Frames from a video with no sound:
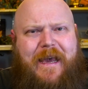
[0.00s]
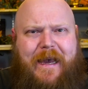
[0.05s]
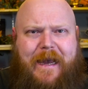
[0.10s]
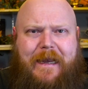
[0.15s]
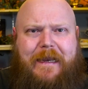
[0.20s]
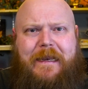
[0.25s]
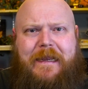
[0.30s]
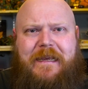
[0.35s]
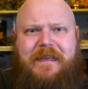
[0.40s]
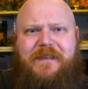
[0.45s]

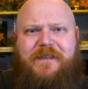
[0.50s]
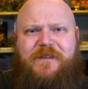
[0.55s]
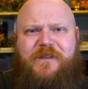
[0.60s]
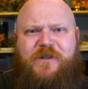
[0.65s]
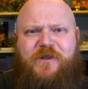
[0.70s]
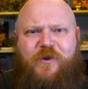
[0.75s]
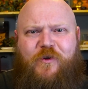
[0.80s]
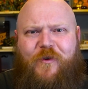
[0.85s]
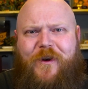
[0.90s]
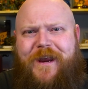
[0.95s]
I like the
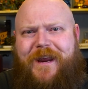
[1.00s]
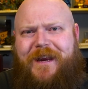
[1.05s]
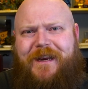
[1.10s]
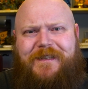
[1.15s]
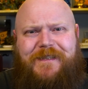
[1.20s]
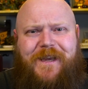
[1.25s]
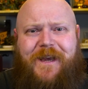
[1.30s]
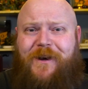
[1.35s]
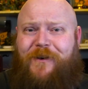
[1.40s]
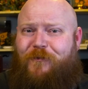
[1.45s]
screen.
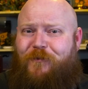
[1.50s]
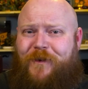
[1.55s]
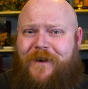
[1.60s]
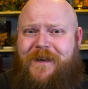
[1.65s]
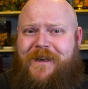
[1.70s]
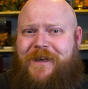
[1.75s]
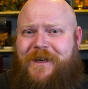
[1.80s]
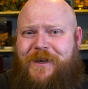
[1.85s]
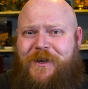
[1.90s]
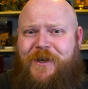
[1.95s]
It's got a
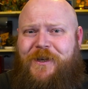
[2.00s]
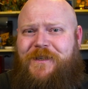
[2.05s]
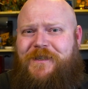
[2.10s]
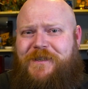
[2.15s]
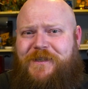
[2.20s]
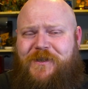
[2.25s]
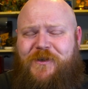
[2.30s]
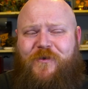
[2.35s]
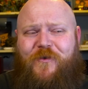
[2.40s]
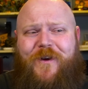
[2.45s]
really good
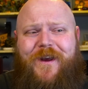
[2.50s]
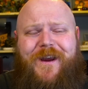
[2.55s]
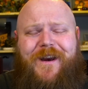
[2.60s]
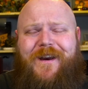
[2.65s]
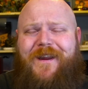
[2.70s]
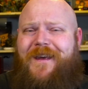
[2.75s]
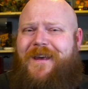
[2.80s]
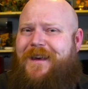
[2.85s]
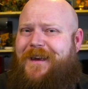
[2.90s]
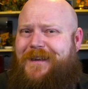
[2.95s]

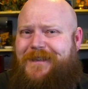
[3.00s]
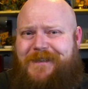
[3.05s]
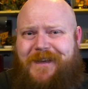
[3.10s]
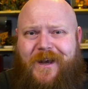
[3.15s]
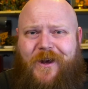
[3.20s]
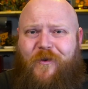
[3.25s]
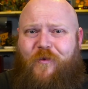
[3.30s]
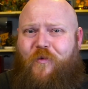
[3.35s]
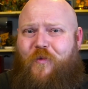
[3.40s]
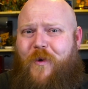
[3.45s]
screen. It's
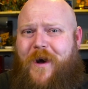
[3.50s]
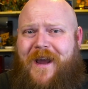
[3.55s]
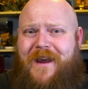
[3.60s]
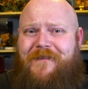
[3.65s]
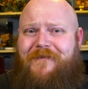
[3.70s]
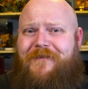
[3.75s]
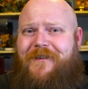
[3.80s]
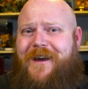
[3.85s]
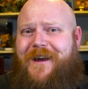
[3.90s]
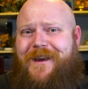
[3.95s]
got
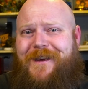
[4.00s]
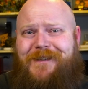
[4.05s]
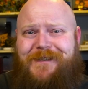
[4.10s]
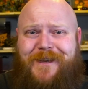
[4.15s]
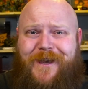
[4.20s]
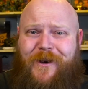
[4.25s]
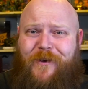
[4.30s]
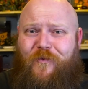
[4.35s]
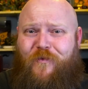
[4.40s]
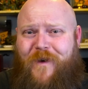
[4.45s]
Wi-Fi. It's
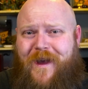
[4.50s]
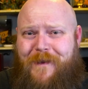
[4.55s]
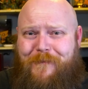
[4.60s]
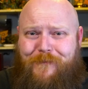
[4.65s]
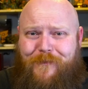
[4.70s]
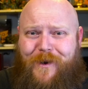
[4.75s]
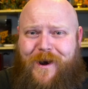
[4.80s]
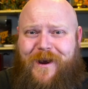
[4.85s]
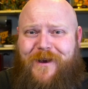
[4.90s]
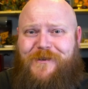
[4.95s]
got a
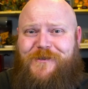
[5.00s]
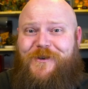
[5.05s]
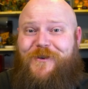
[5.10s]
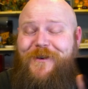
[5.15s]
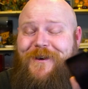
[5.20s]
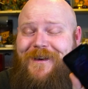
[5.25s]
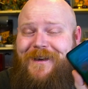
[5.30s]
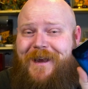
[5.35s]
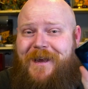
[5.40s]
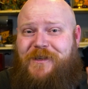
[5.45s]
web
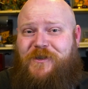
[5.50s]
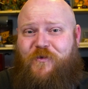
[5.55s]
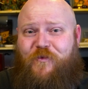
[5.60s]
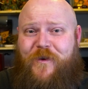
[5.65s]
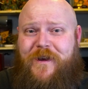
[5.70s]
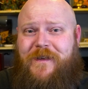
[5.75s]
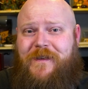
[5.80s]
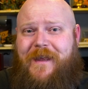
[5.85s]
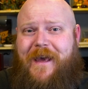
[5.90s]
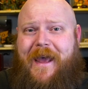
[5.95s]
browser. It has
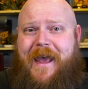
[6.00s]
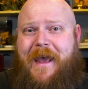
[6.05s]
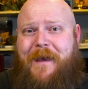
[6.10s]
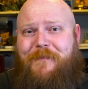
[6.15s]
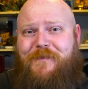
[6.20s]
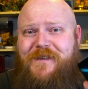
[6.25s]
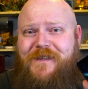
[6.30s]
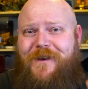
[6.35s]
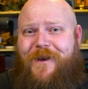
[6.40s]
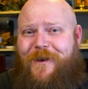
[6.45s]
real
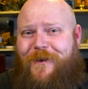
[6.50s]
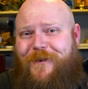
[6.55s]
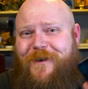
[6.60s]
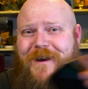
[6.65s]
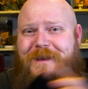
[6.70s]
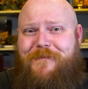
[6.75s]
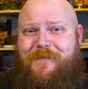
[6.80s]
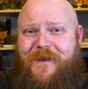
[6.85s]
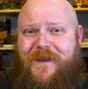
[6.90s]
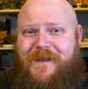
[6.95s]
apps
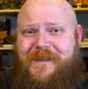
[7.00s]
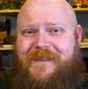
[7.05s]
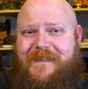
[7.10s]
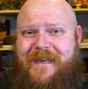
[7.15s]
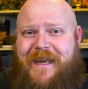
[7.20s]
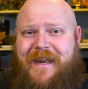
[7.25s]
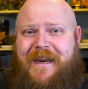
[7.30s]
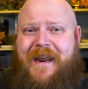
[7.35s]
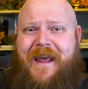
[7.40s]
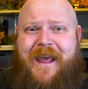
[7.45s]
already built
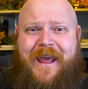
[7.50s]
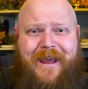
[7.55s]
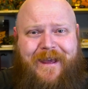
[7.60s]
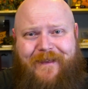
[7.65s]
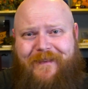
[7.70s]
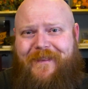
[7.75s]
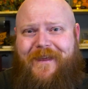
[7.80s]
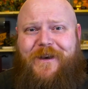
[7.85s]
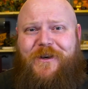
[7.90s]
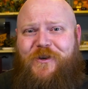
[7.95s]
in
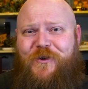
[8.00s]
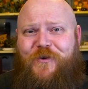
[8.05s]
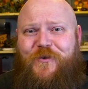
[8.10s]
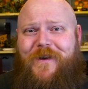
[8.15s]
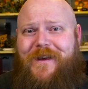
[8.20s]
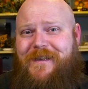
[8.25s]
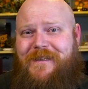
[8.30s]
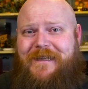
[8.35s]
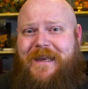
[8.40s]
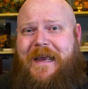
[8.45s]
that
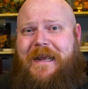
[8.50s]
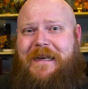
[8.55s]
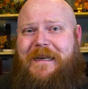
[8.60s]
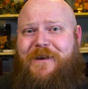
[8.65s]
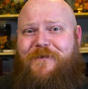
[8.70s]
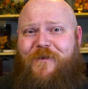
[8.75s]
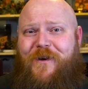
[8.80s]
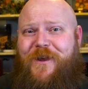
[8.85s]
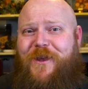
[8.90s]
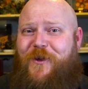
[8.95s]
do
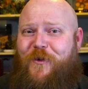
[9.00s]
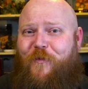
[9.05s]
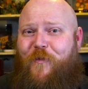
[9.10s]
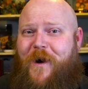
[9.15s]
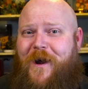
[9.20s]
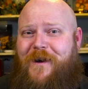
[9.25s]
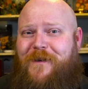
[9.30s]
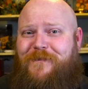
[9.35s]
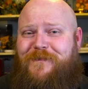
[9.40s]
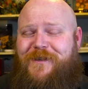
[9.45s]
exactly what you
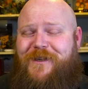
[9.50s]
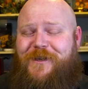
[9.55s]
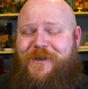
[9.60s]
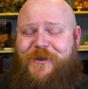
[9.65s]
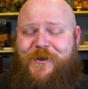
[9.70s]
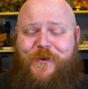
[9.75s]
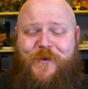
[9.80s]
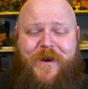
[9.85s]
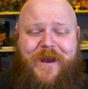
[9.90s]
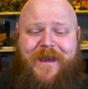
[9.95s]
want them to
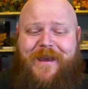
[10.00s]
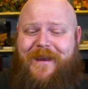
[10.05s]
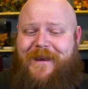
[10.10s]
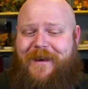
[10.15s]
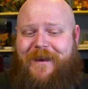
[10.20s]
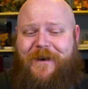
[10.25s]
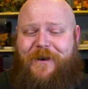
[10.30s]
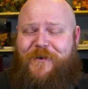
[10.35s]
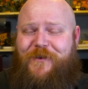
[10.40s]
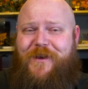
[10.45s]
do.
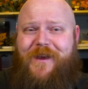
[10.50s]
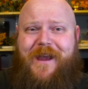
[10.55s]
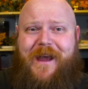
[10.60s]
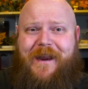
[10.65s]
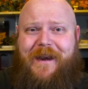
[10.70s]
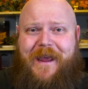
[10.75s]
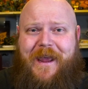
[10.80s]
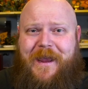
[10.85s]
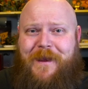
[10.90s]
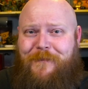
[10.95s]
You know, you
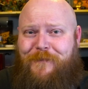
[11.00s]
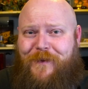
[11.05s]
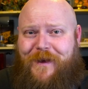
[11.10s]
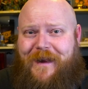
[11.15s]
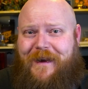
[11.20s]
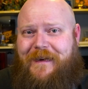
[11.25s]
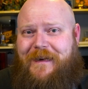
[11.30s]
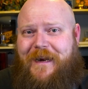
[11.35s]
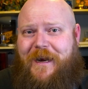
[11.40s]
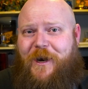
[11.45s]
got AMP
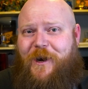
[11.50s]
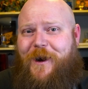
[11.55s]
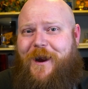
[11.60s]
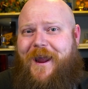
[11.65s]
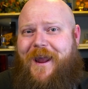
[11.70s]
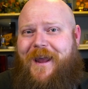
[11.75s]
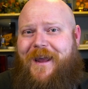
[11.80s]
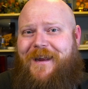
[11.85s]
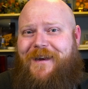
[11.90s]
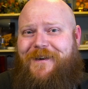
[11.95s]
on here
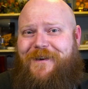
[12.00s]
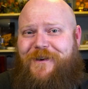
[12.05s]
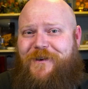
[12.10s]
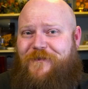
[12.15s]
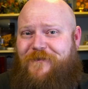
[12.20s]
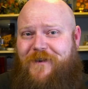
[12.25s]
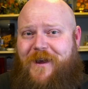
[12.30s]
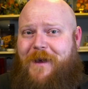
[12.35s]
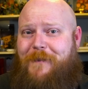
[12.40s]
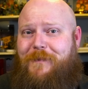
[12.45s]
and
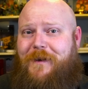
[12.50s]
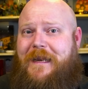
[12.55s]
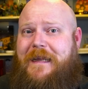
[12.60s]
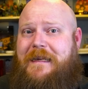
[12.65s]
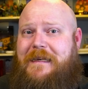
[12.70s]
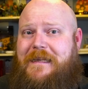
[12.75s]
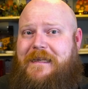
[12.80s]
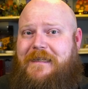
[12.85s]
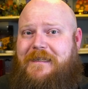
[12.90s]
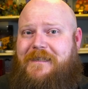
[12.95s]
you've got
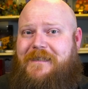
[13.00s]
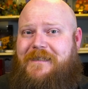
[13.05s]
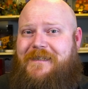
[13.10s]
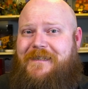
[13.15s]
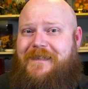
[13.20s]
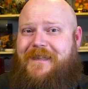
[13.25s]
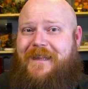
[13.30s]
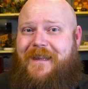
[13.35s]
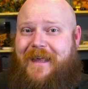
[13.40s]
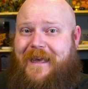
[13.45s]

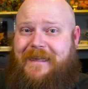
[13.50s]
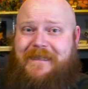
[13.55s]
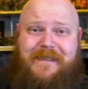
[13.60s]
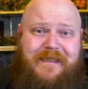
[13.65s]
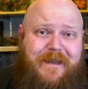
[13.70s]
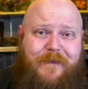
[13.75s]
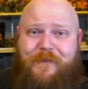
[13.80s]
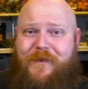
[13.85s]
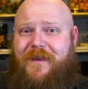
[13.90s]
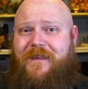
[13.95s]
playlists. That's
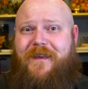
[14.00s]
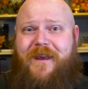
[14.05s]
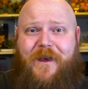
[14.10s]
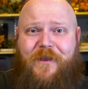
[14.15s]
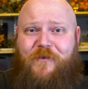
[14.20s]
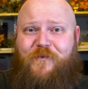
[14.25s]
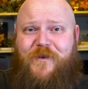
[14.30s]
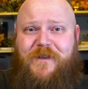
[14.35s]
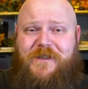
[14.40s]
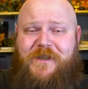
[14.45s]
something the
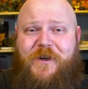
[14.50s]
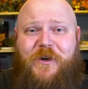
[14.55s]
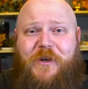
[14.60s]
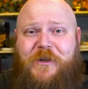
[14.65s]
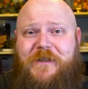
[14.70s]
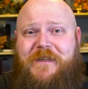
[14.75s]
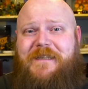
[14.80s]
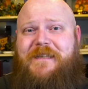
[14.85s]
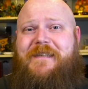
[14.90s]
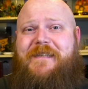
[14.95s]
other ones
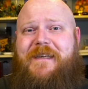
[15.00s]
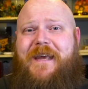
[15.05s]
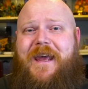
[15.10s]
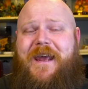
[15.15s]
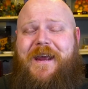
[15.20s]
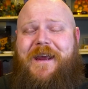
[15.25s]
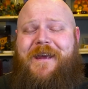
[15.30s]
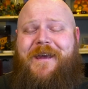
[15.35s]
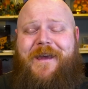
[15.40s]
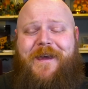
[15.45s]
couldn't
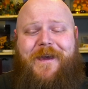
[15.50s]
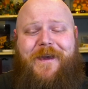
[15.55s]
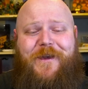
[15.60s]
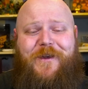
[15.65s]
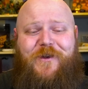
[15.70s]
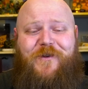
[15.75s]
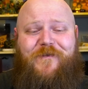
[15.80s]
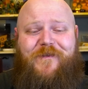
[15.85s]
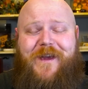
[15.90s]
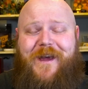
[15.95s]
say.
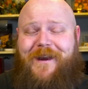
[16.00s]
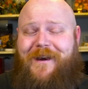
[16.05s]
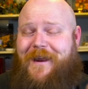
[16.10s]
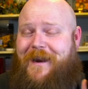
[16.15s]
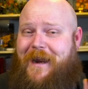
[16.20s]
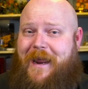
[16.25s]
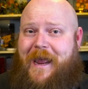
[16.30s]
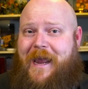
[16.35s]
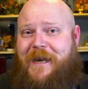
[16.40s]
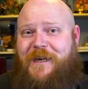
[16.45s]
You've got
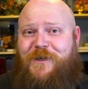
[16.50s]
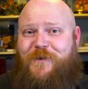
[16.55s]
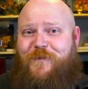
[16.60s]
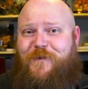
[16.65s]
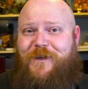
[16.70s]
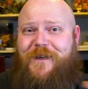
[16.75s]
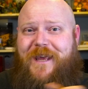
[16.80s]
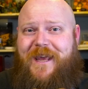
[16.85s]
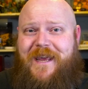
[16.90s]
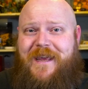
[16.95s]
an
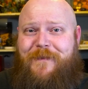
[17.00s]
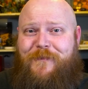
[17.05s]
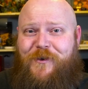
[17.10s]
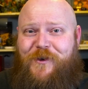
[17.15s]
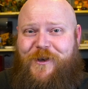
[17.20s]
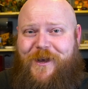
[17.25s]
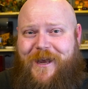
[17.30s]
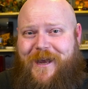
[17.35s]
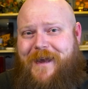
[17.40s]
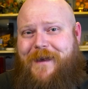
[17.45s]
actual
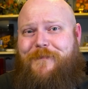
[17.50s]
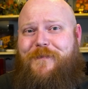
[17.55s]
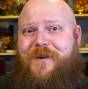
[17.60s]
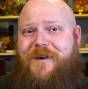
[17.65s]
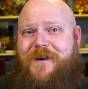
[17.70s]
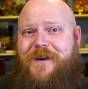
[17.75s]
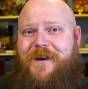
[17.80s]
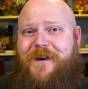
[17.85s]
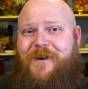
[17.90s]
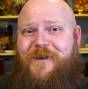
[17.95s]
ebook app
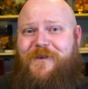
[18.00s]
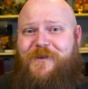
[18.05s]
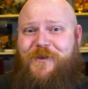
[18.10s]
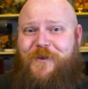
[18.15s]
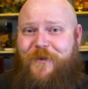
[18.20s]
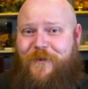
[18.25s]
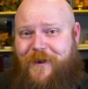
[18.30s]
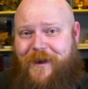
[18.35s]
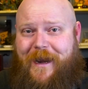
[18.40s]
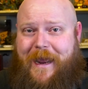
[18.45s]
on here, so
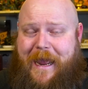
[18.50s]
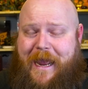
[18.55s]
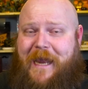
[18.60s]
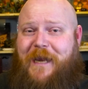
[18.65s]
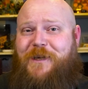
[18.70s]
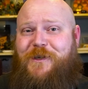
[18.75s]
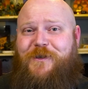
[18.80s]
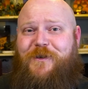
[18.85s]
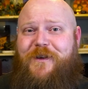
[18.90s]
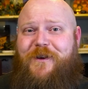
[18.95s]
you can
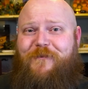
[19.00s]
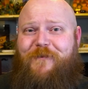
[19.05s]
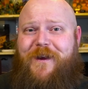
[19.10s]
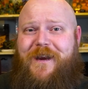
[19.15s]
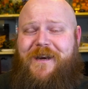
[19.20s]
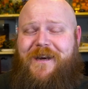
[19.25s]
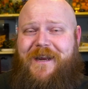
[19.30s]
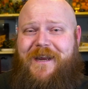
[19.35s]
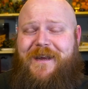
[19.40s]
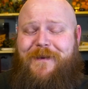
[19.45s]
actually
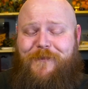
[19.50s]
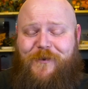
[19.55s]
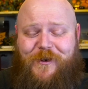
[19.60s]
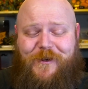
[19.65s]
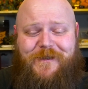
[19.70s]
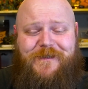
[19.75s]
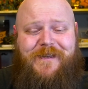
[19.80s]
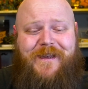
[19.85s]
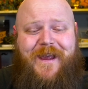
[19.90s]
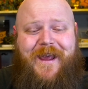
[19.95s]
read
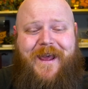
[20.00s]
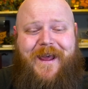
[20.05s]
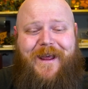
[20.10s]
ebooks.